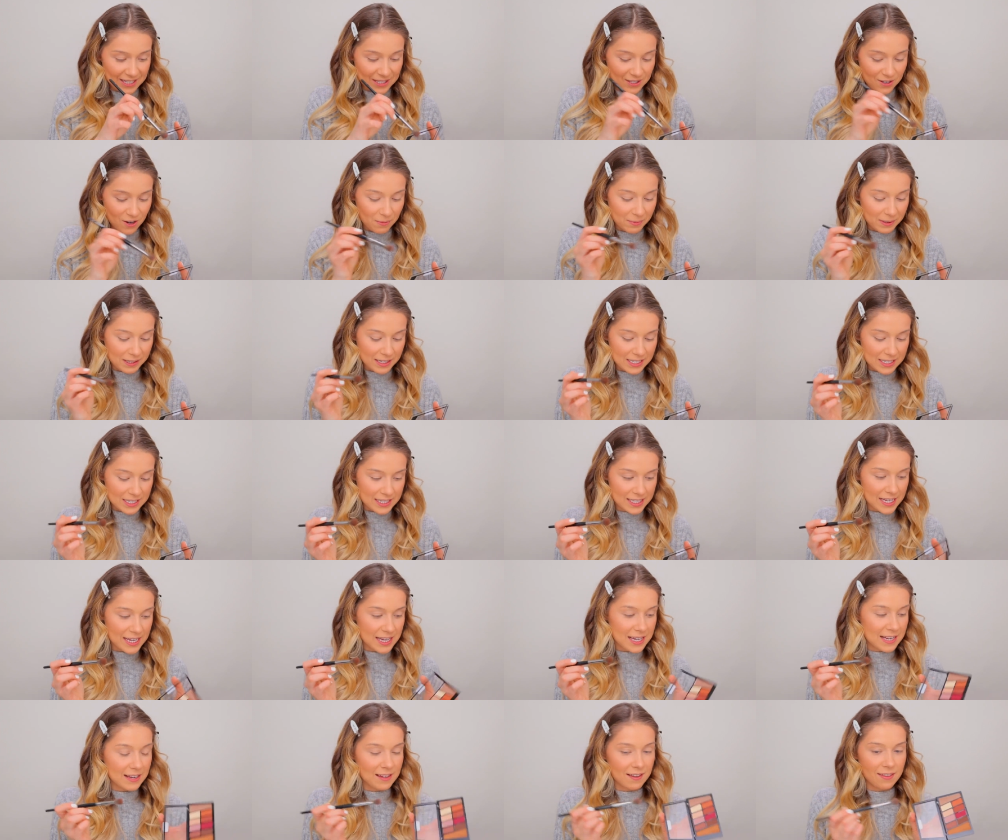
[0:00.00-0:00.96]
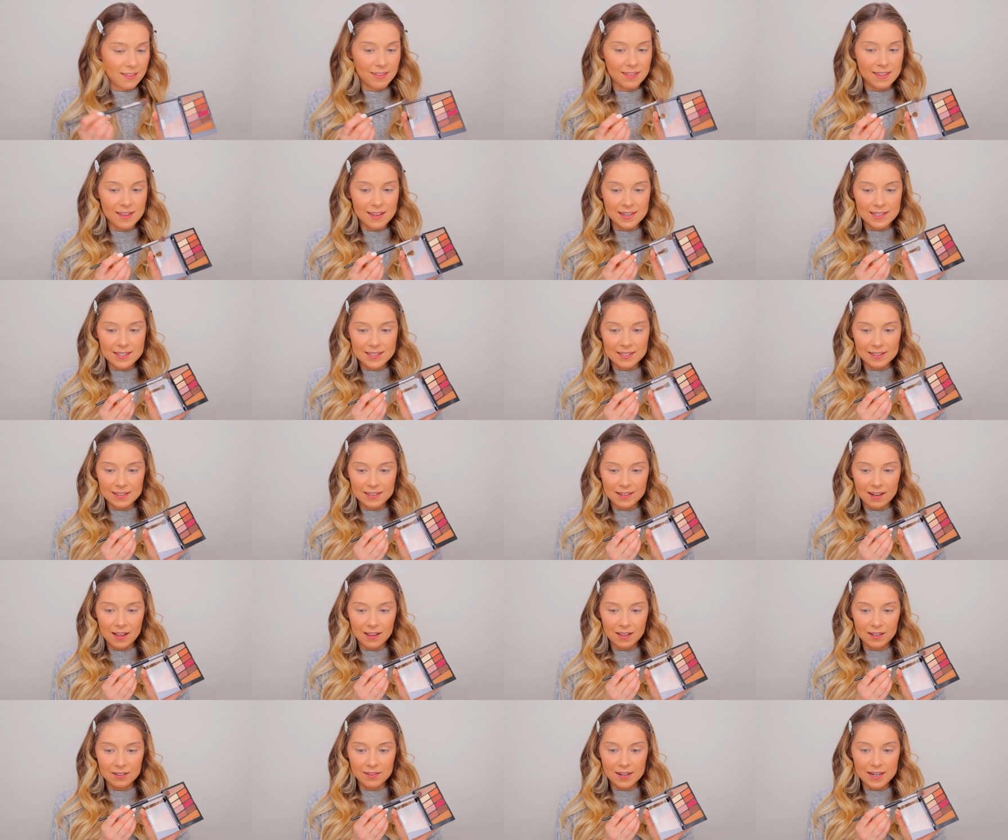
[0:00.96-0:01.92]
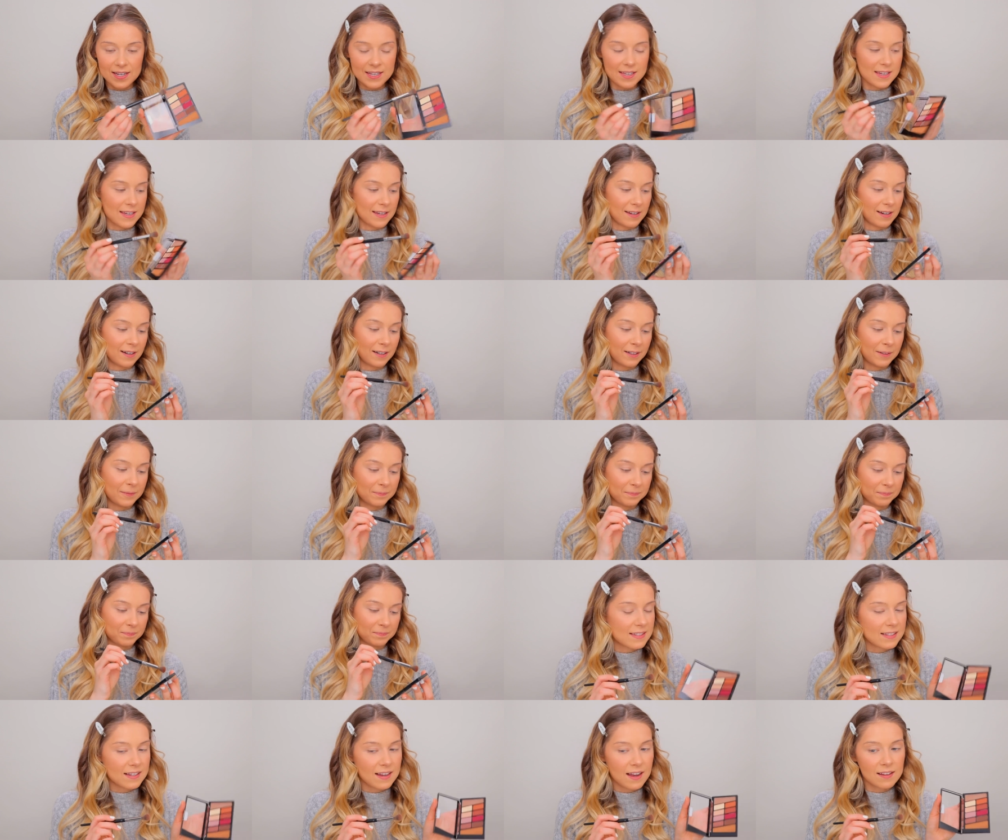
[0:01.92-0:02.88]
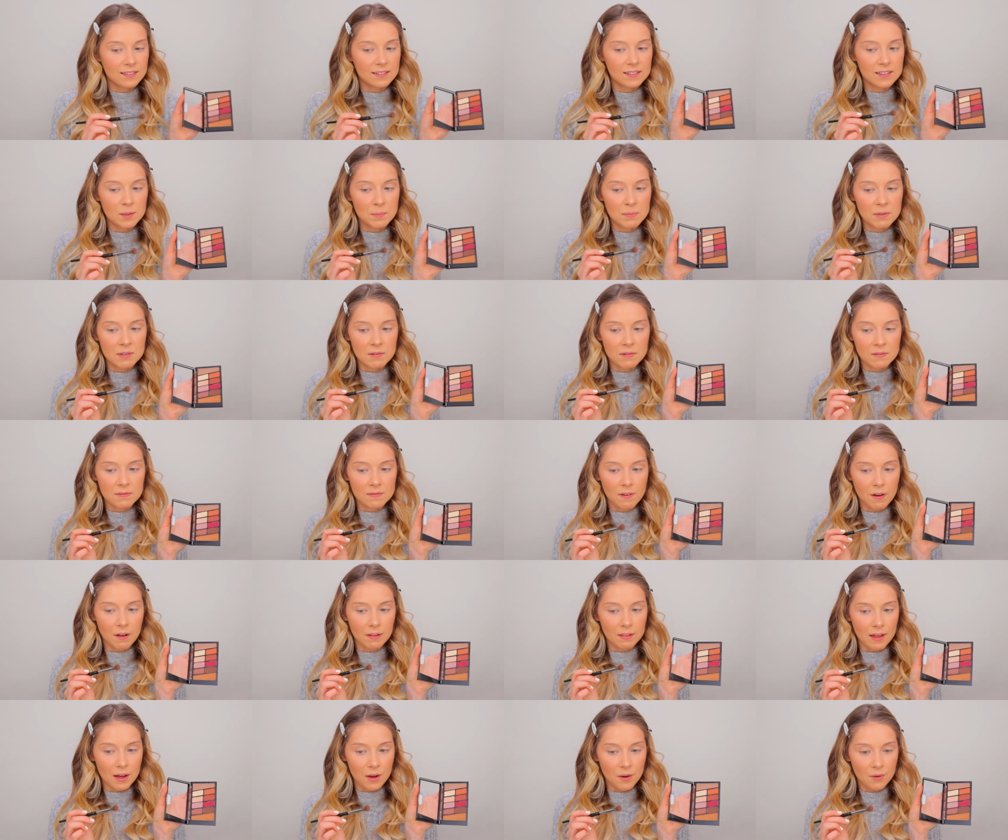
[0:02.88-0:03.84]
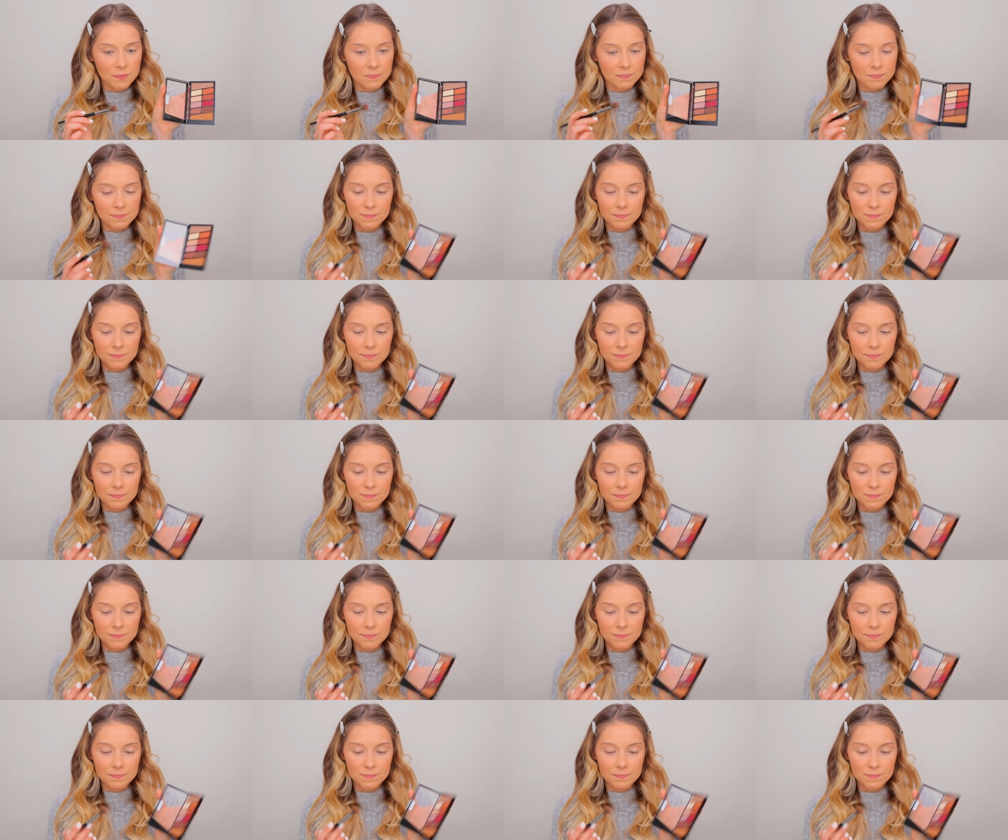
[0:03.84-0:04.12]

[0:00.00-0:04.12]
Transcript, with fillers: So I'm going to take this color right here. It's got a little bit of a fallout,